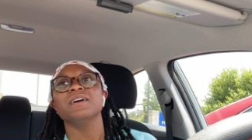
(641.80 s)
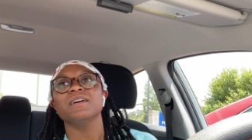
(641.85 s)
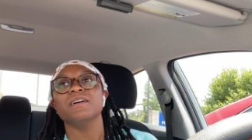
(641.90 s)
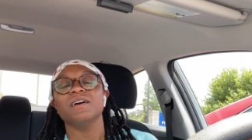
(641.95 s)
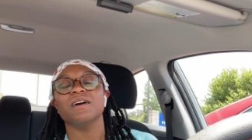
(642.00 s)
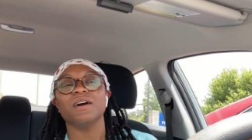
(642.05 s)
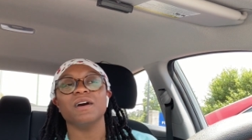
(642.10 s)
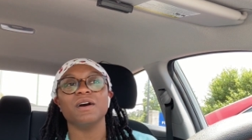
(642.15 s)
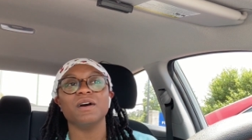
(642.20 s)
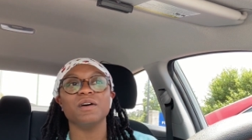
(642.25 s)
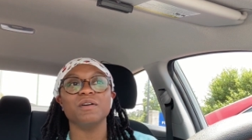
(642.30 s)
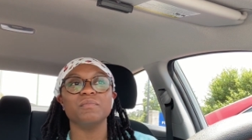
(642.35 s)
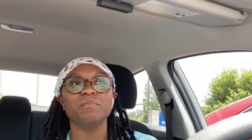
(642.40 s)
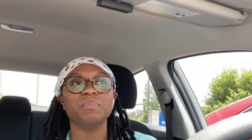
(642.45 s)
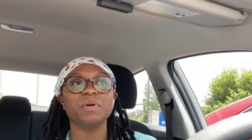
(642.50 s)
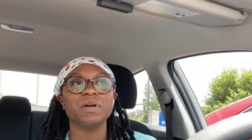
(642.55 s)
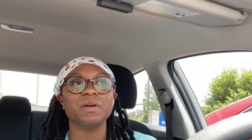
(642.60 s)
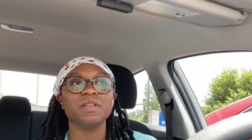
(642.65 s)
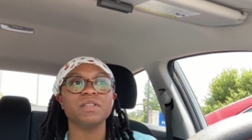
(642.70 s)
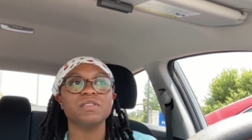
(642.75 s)
Um,
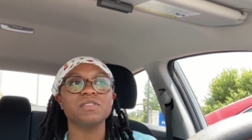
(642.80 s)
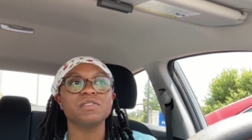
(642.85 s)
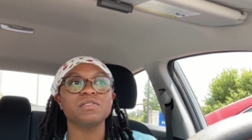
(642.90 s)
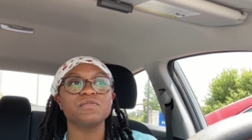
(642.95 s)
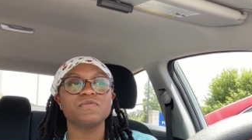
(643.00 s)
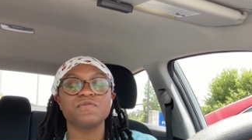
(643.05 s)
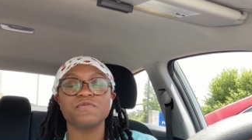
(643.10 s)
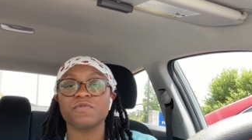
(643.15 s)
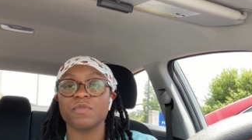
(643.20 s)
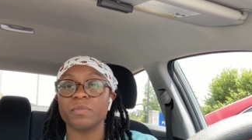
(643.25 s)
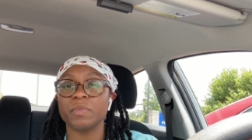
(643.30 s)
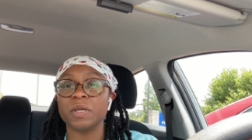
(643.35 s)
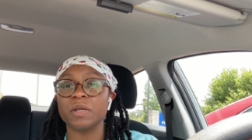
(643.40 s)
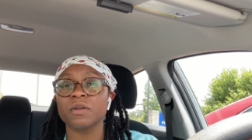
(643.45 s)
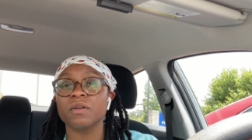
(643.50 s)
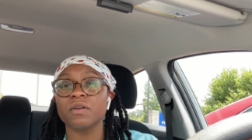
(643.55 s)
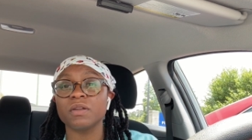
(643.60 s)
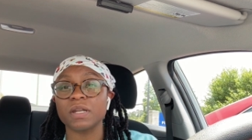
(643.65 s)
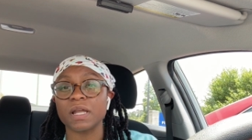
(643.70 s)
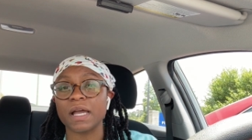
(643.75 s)
but from here
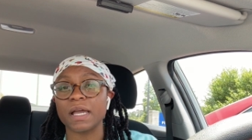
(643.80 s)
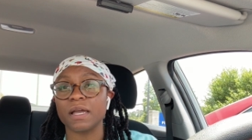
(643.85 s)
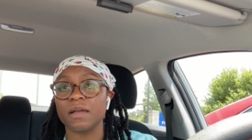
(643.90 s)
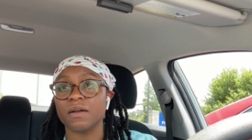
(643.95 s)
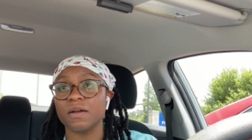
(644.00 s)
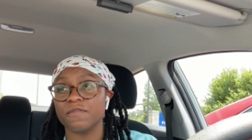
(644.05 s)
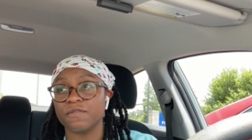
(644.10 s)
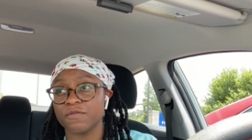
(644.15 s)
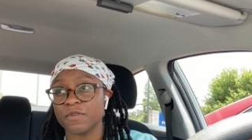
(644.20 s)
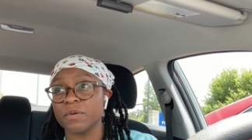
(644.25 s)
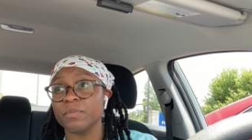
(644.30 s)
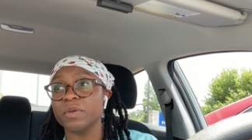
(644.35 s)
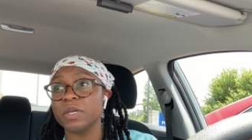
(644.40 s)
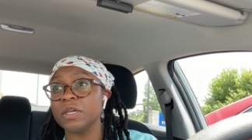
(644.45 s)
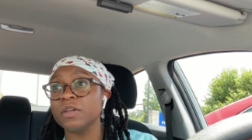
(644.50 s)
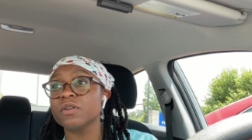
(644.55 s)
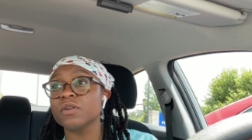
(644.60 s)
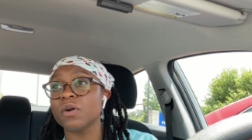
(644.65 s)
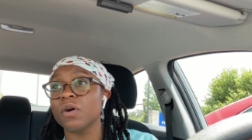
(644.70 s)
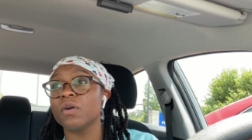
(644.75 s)
on out from
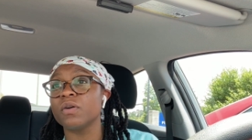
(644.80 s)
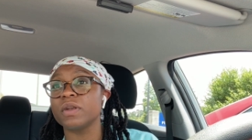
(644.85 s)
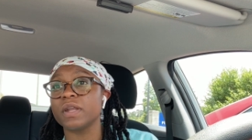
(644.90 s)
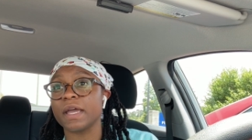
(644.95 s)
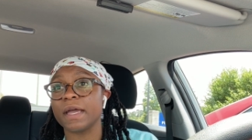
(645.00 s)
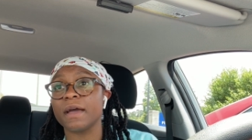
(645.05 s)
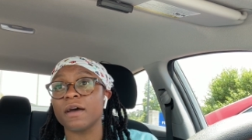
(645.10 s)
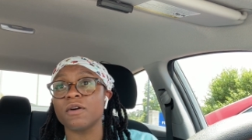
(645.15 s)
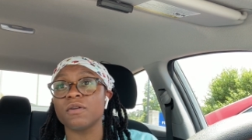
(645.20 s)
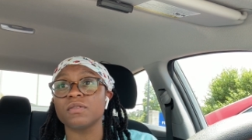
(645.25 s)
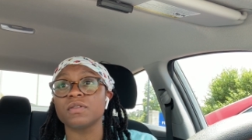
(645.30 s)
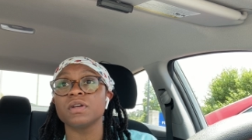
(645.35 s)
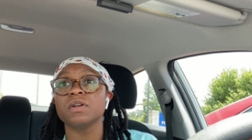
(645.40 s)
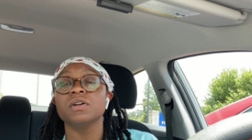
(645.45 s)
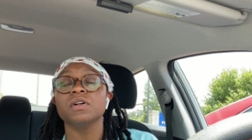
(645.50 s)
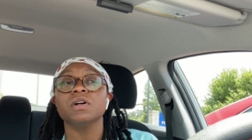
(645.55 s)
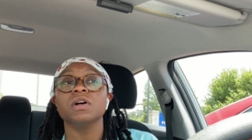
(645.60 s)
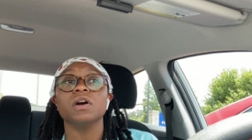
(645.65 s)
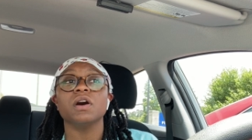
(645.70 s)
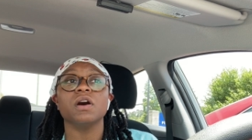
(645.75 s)
here on out
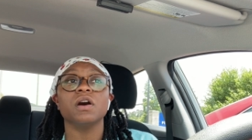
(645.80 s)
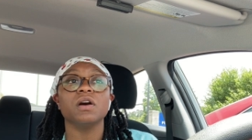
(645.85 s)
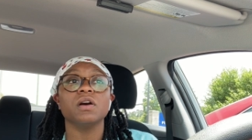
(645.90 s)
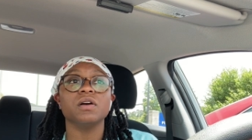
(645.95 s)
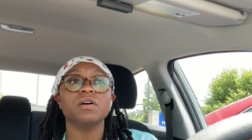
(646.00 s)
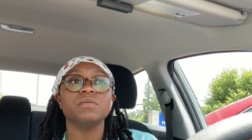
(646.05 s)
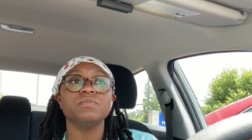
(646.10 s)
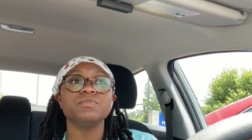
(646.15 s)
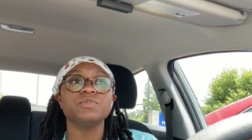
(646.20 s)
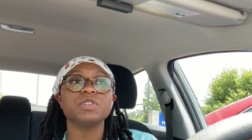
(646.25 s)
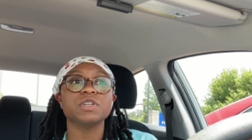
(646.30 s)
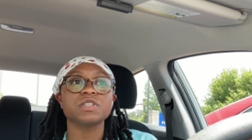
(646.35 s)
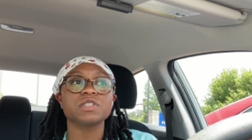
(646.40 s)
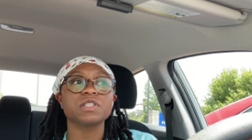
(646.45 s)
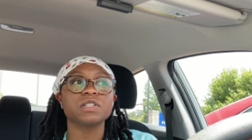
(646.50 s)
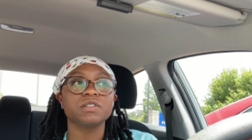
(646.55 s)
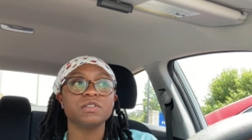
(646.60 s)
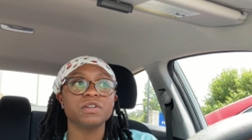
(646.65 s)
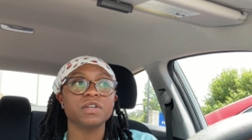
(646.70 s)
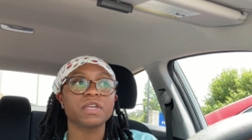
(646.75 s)
um, just
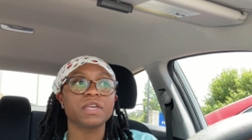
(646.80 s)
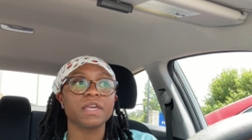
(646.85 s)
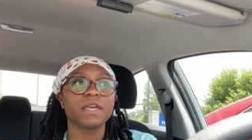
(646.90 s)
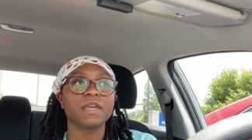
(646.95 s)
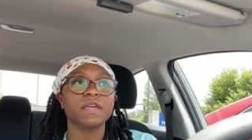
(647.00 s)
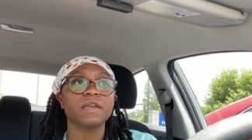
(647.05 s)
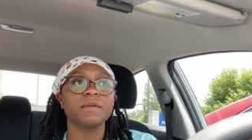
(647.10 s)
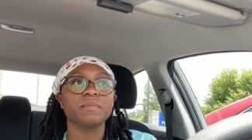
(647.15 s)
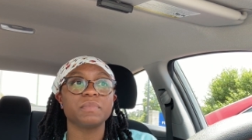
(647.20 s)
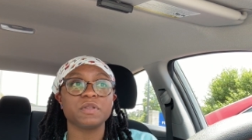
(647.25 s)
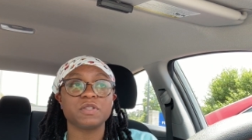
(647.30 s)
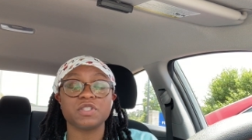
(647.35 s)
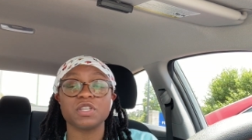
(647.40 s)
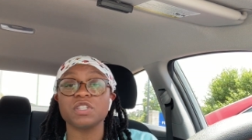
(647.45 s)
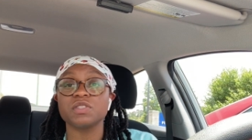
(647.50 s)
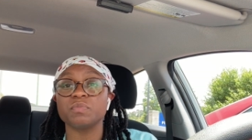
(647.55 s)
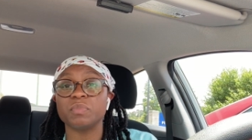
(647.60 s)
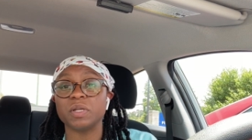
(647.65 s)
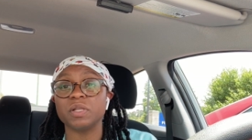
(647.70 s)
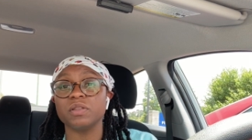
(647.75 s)
looking
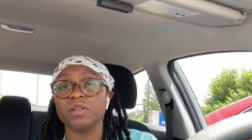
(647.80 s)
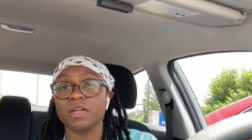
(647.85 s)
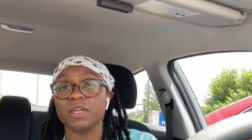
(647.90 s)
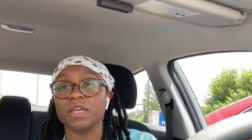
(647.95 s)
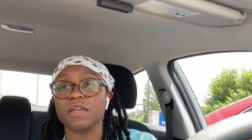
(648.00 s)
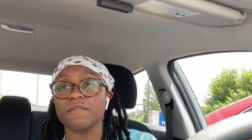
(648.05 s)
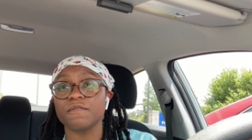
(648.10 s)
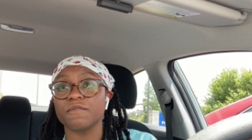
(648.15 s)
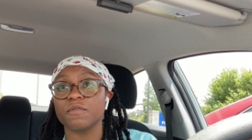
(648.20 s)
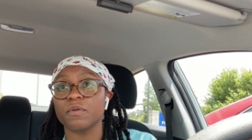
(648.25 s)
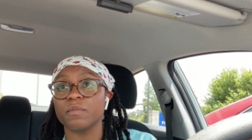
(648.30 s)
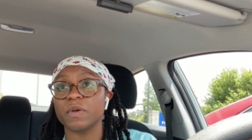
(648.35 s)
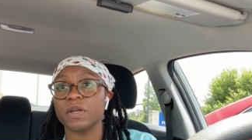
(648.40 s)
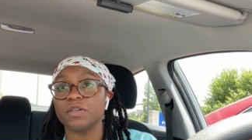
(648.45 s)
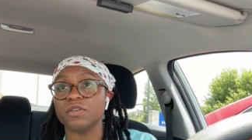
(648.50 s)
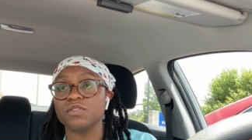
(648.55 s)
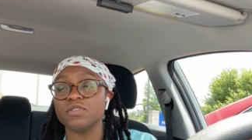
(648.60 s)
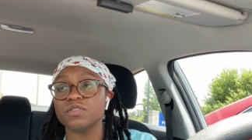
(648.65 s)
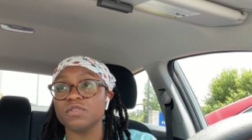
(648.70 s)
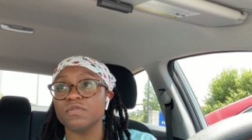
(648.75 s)
just be looking for my
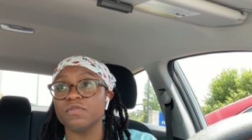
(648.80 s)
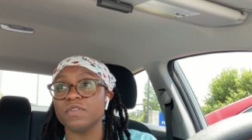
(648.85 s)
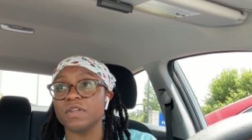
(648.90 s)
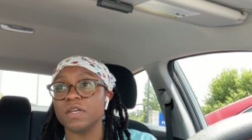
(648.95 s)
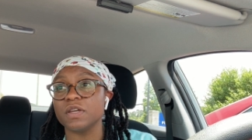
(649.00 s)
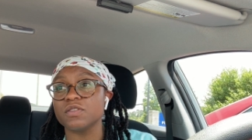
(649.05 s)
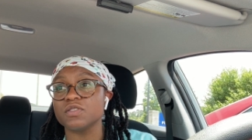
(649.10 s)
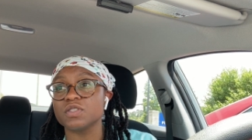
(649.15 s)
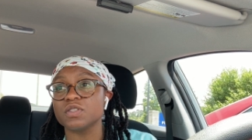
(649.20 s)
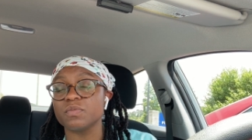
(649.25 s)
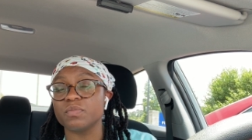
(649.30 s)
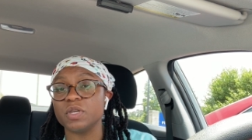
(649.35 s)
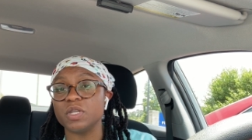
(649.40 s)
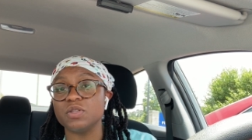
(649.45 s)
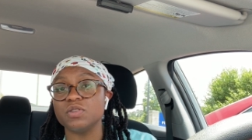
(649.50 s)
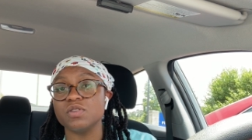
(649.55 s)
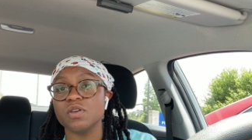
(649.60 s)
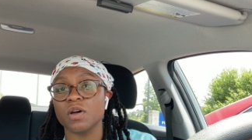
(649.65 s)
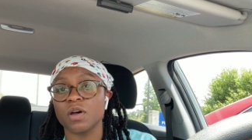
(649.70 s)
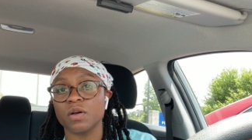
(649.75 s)
youtube videos to be
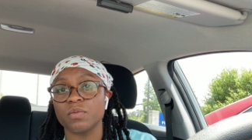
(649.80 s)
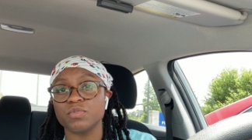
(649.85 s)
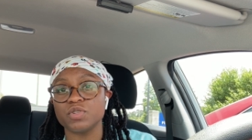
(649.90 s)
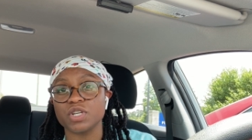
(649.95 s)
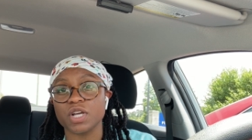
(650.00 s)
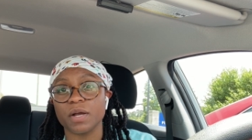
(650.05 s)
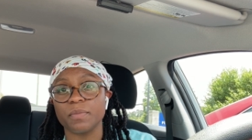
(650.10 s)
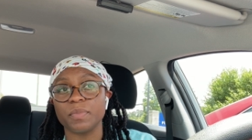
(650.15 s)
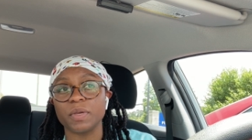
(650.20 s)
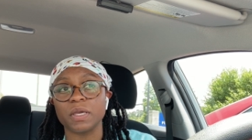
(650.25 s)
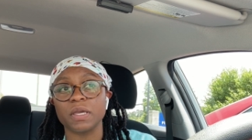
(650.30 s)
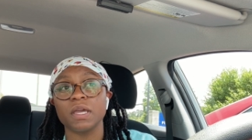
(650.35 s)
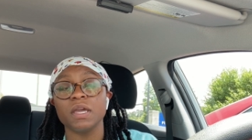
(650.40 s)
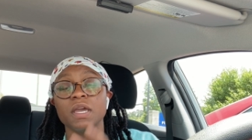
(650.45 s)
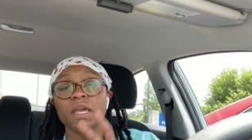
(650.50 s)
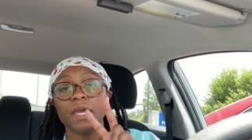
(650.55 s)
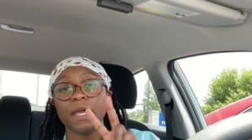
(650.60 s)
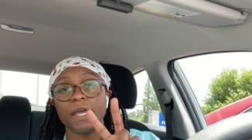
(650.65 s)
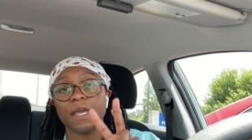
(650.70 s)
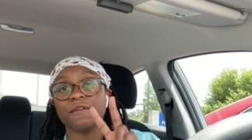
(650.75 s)
um, dropping
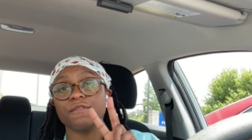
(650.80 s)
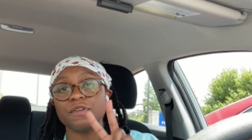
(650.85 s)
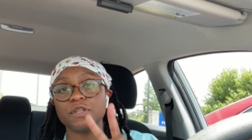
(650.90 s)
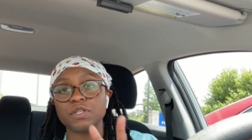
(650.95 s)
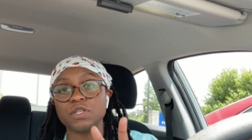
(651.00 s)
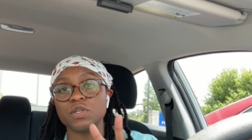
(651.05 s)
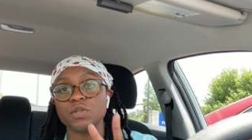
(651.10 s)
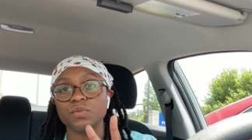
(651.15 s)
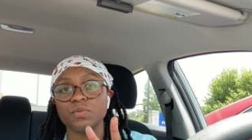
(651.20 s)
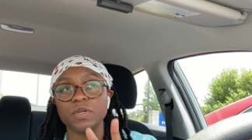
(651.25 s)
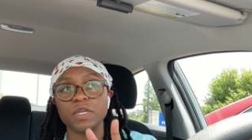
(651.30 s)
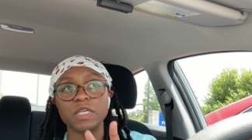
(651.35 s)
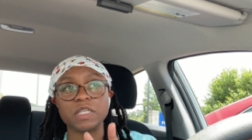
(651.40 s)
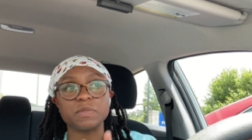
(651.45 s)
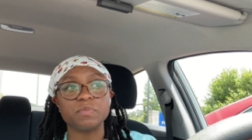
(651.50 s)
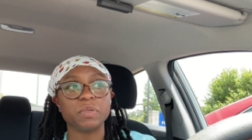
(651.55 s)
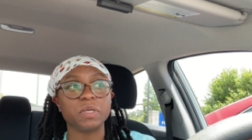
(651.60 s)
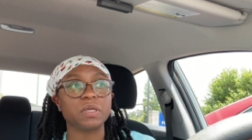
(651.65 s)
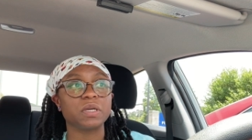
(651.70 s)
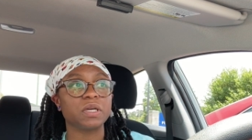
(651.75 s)
every two weeks
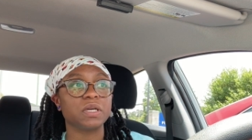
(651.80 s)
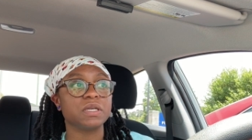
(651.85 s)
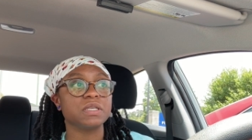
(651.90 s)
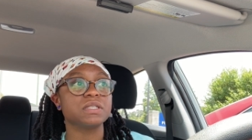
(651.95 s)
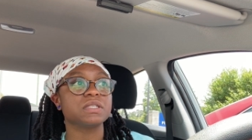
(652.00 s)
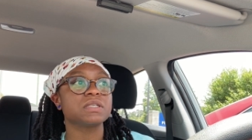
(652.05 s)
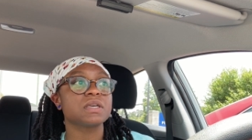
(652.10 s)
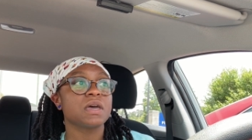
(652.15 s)
because